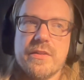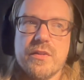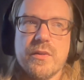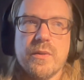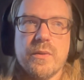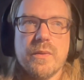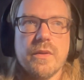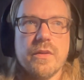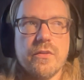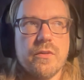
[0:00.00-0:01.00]
so
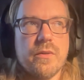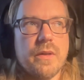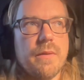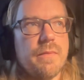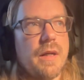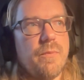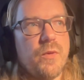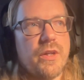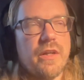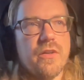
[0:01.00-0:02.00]
I'm
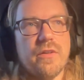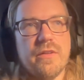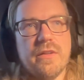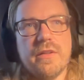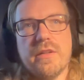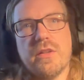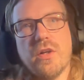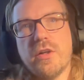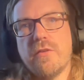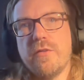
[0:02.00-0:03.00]
working on a
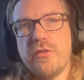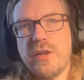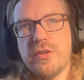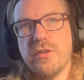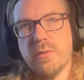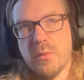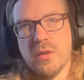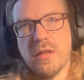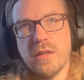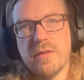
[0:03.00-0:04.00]
conversational
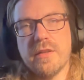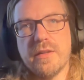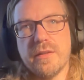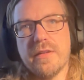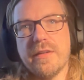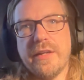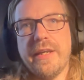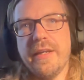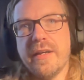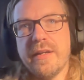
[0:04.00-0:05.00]
model, and an
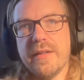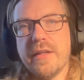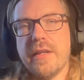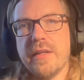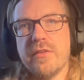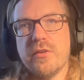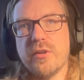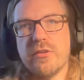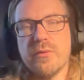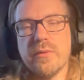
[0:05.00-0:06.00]
AI that I can
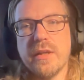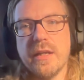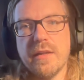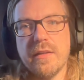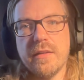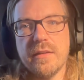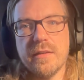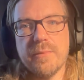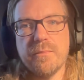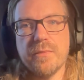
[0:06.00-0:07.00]
talk to, and
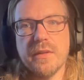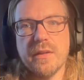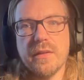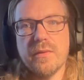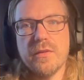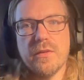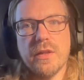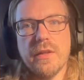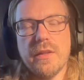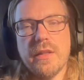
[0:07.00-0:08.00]

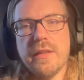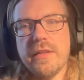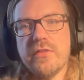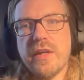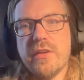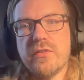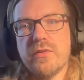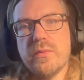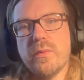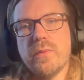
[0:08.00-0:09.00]
in this
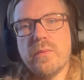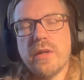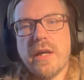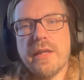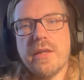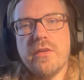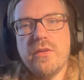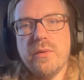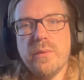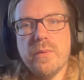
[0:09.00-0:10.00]
case, what I can
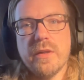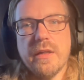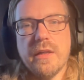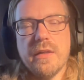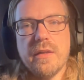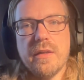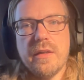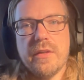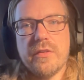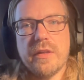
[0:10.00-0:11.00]
do
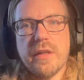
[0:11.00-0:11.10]
is I